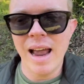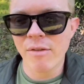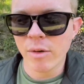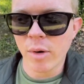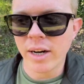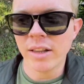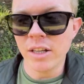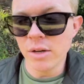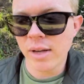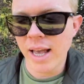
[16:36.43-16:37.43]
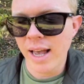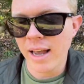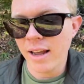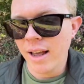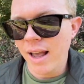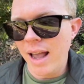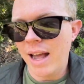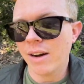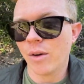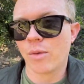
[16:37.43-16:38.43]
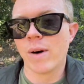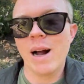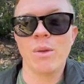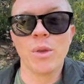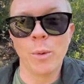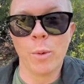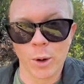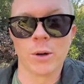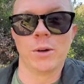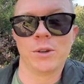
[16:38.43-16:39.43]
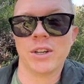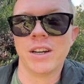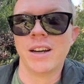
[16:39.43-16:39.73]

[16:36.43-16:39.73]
everyone in the UK and around the world